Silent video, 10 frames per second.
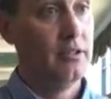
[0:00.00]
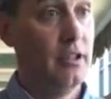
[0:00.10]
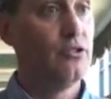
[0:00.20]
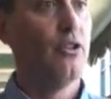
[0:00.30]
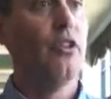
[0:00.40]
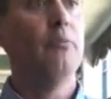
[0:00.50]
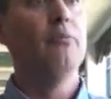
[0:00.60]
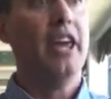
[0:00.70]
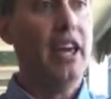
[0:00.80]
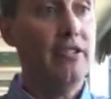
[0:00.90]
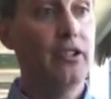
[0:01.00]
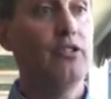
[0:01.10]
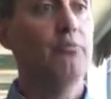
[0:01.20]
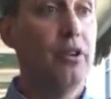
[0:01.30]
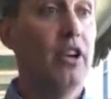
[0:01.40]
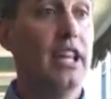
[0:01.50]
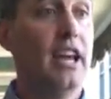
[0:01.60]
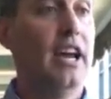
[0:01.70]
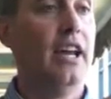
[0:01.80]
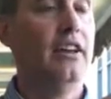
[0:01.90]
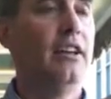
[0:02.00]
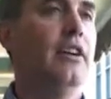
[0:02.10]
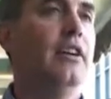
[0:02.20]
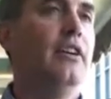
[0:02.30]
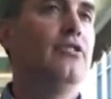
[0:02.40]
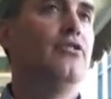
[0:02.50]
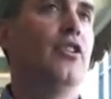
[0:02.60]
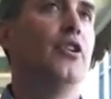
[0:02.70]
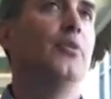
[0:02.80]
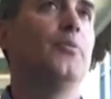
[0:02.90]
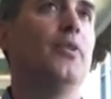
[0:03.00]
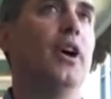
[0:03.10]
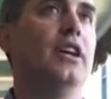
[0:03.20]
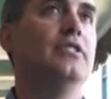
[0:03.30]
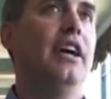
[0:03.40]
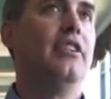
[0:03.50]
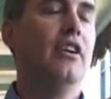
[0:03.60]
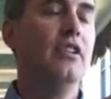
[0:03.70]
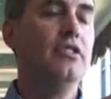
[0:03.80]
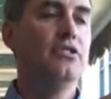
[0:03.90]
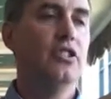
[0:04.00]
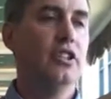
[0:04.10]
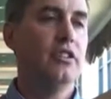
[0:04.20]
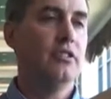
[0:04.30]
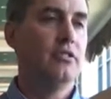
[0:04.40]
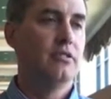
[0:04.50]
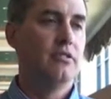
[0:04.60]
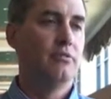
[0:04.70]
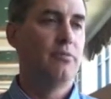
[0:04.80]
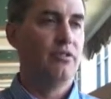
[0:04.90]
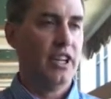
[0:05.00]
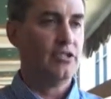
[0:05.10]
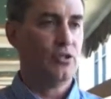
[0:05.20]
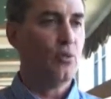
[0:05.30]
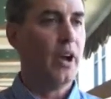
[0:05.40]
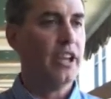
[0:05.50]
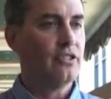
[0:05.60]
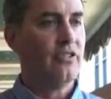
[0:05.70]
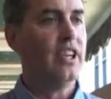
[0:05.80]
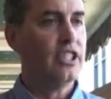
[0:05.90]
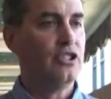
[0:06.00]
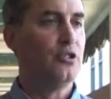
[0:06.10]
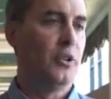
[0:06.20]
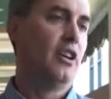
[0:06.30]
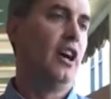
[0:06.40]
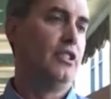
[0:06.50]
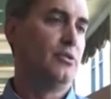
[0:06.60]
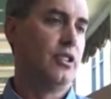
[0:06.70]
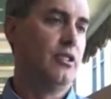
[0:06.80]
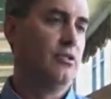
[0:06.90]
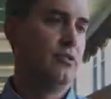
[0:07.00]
So the behavior is put on the hat. So technology provides us ways of issuing hot triggers.